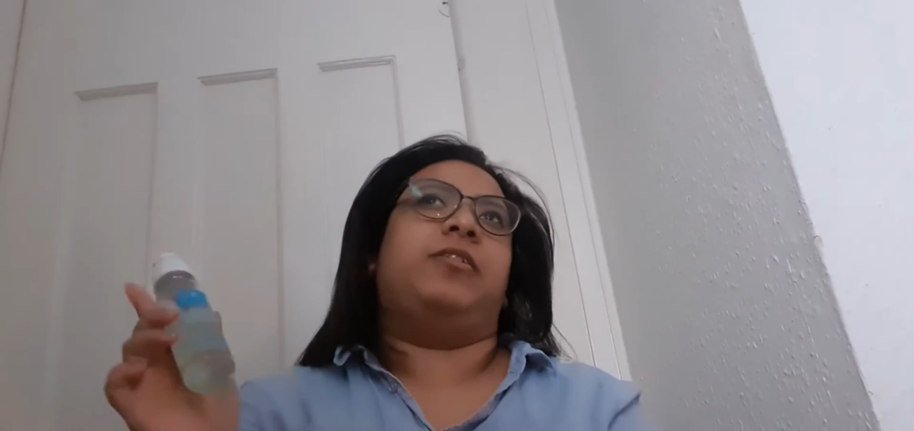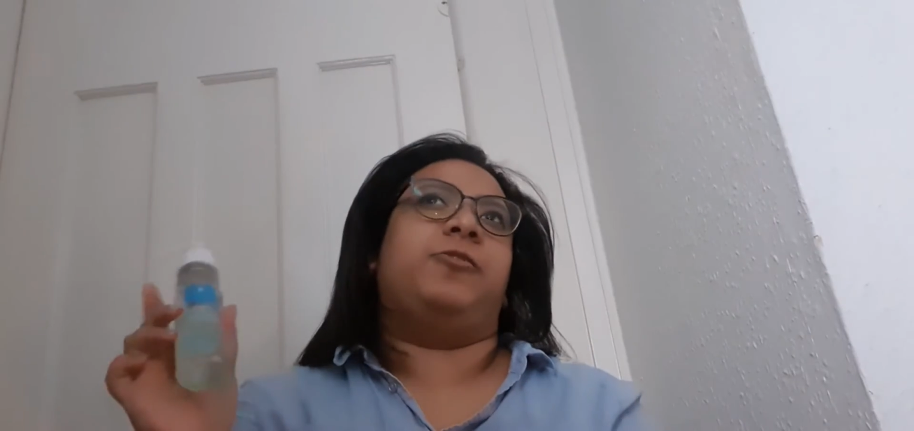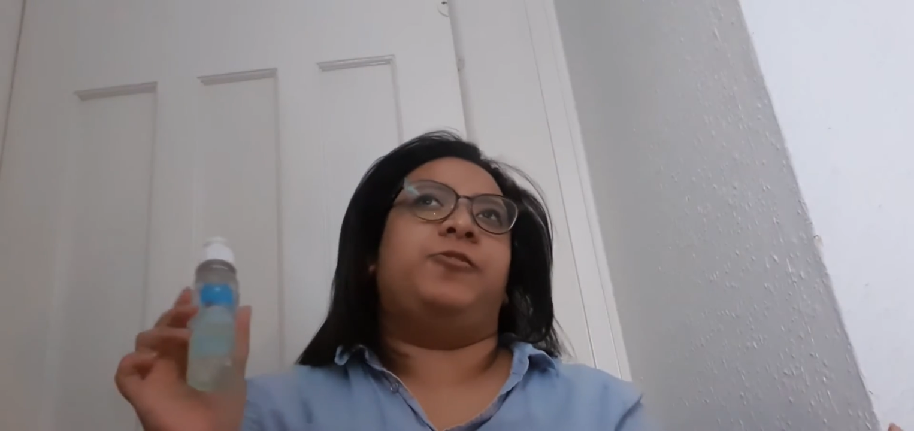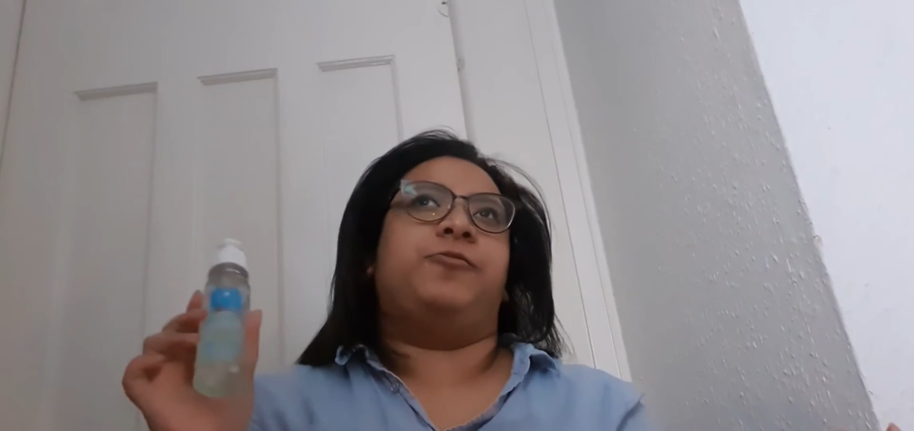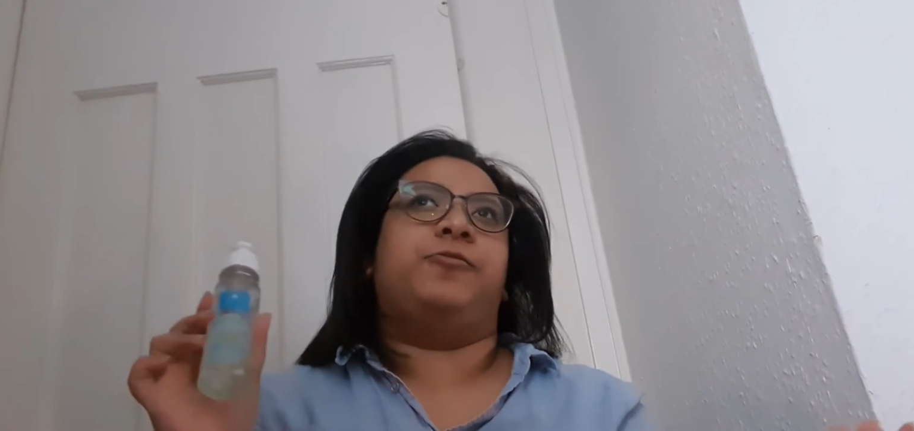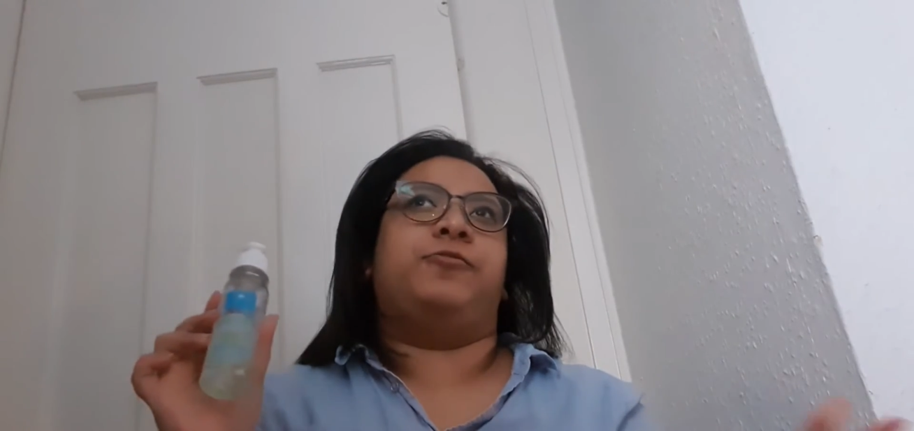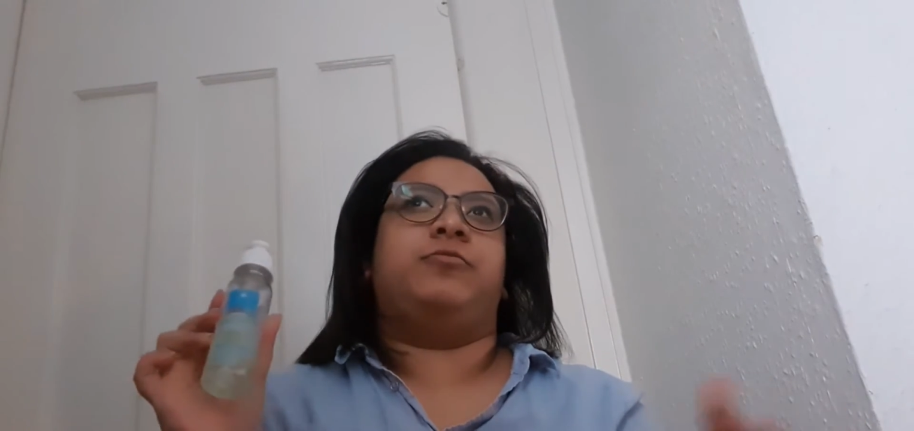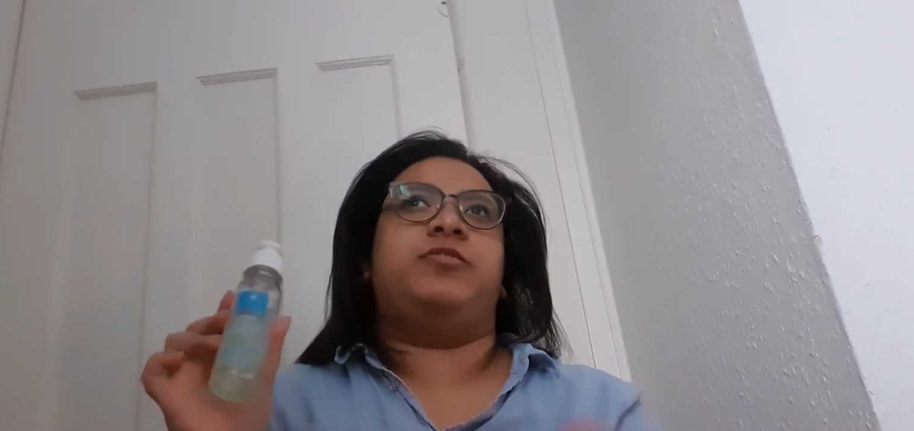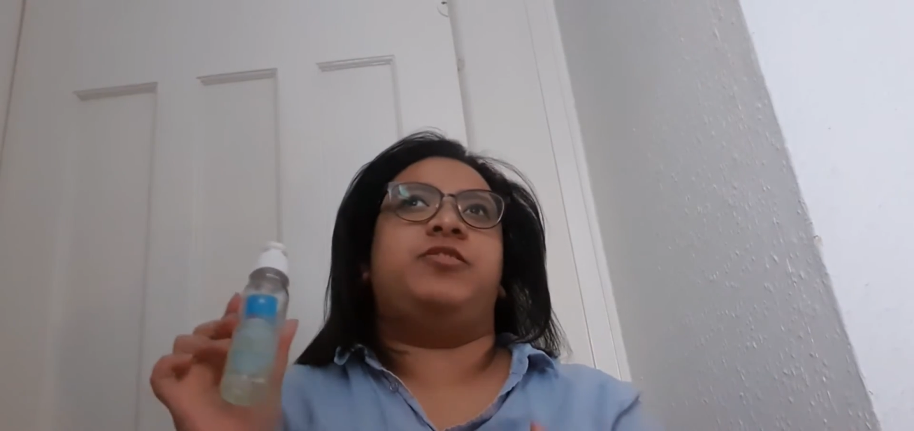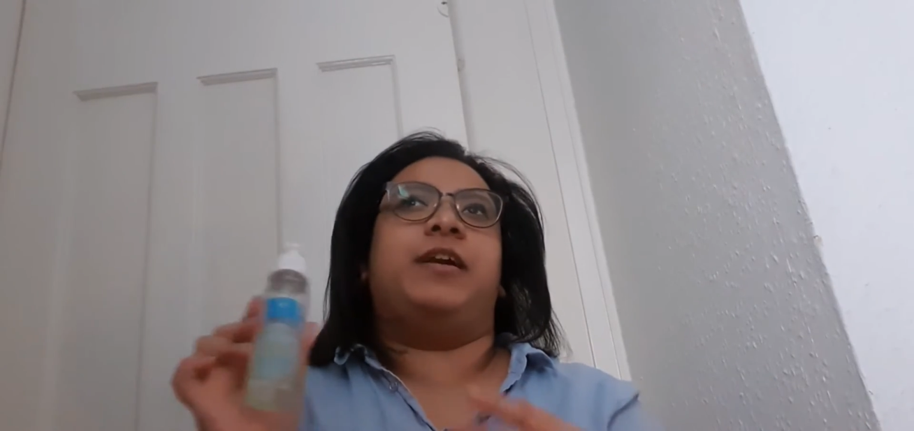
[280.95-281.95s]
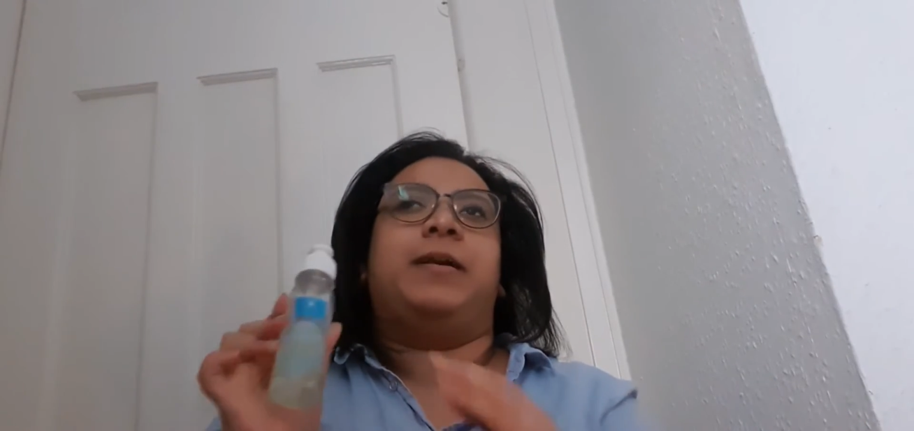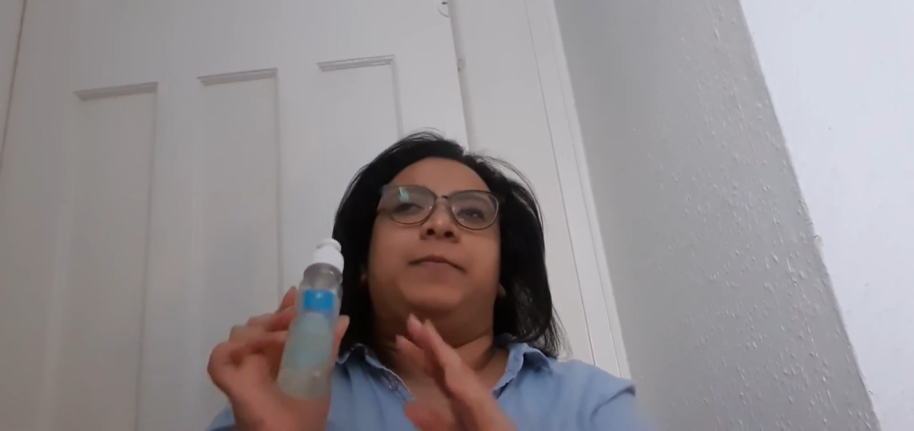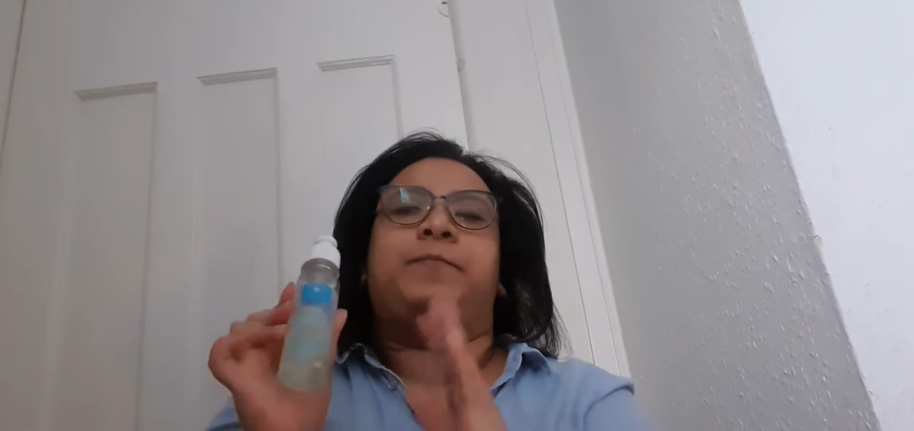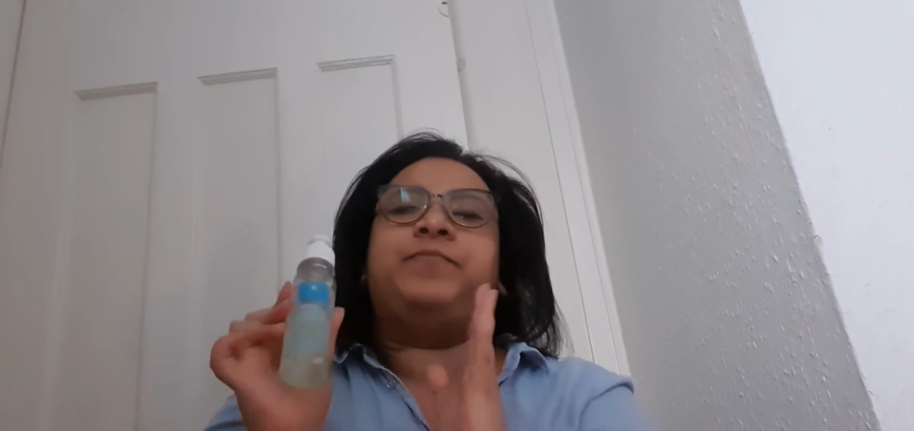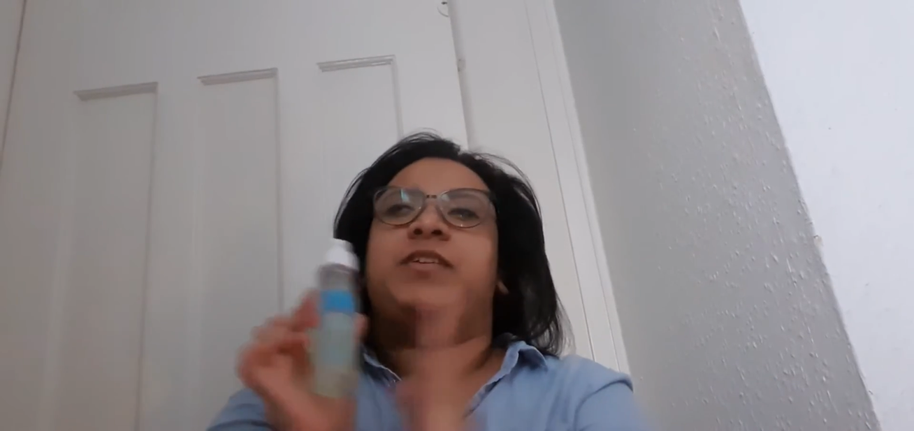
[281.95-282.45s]
local
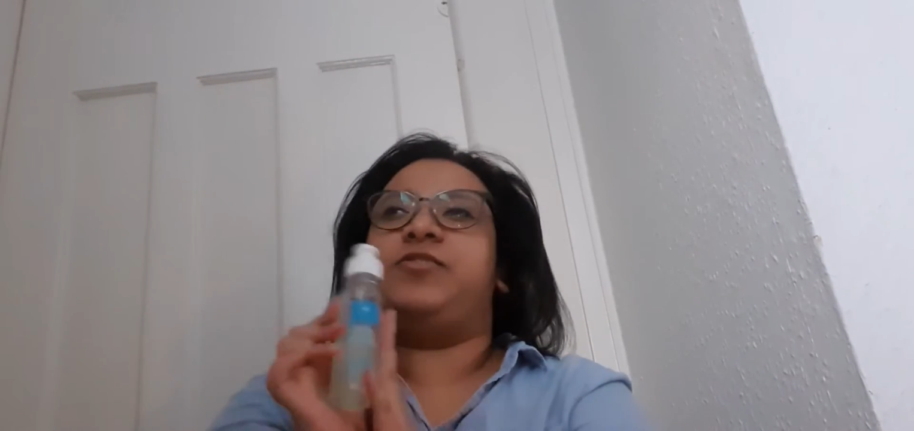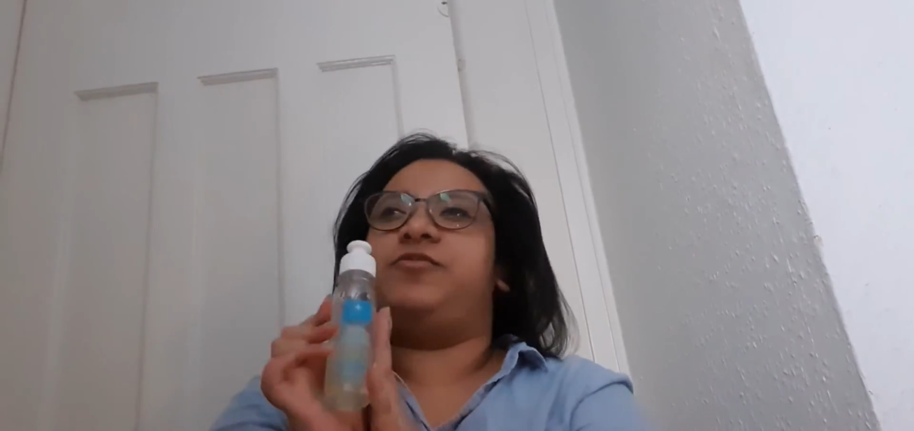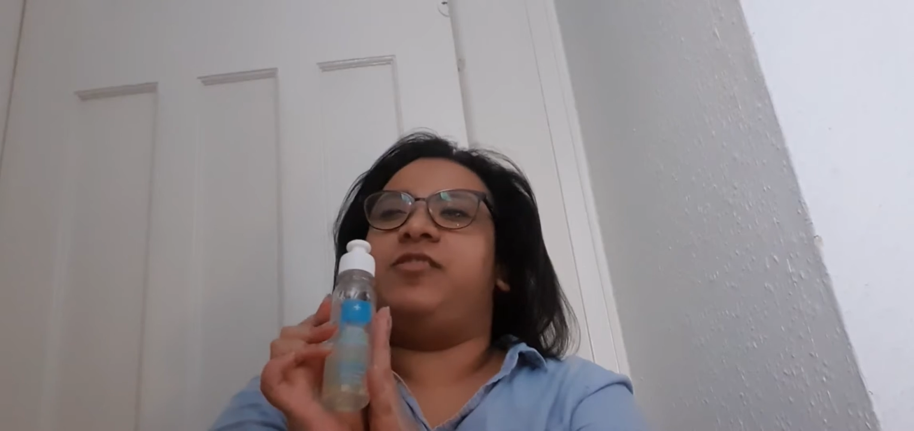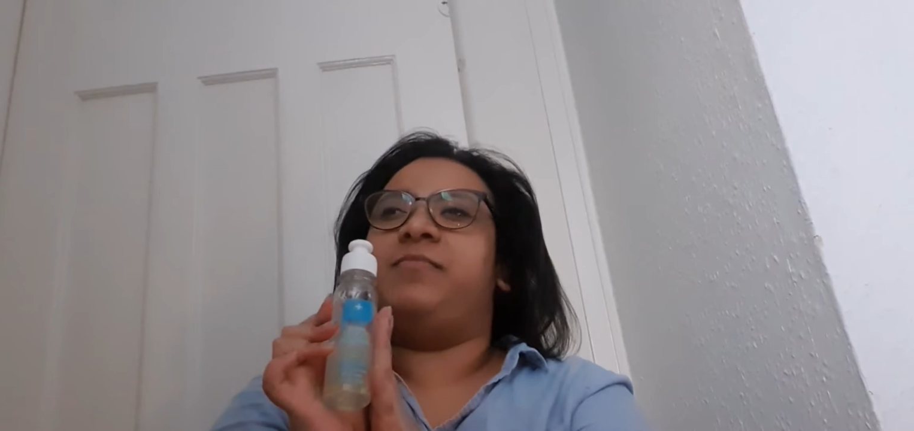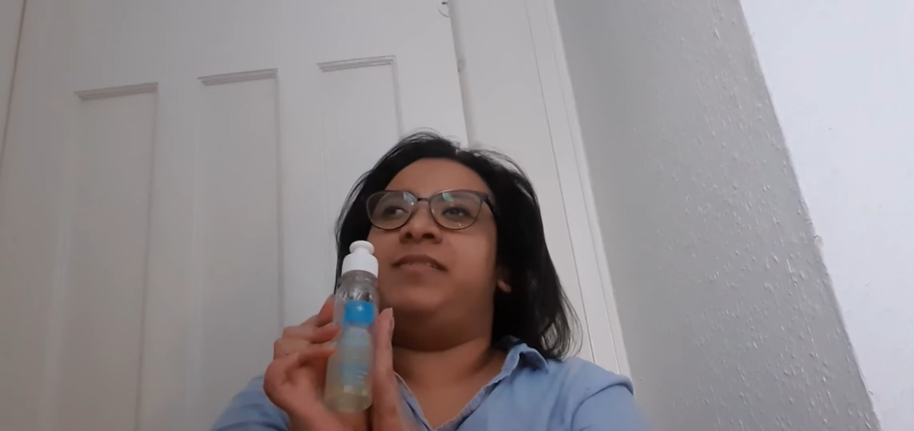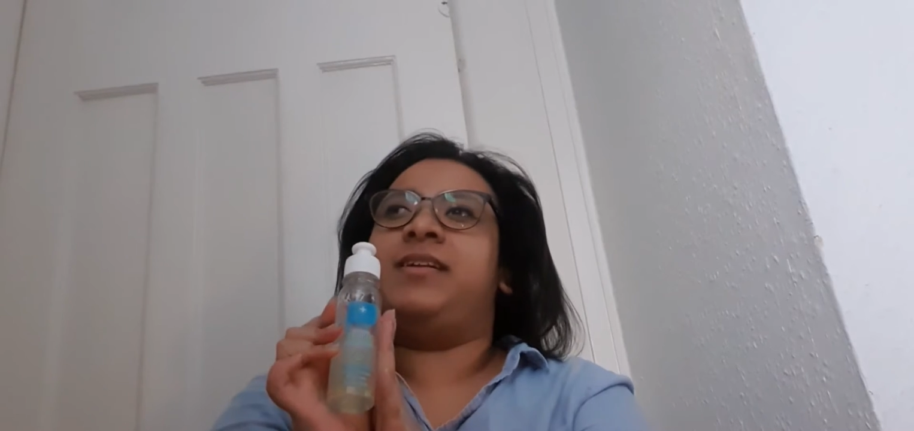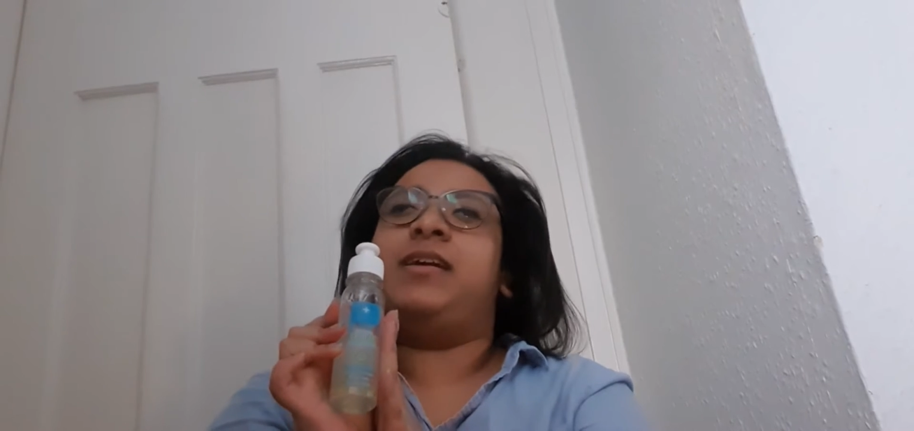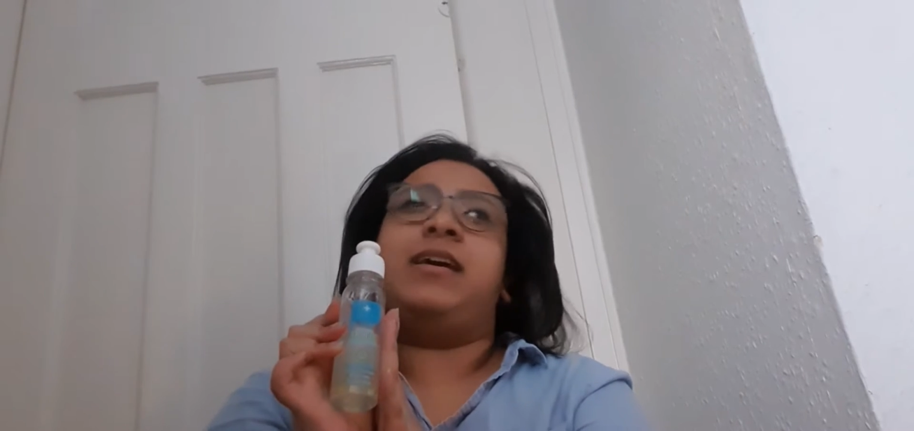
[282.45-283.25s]
shops,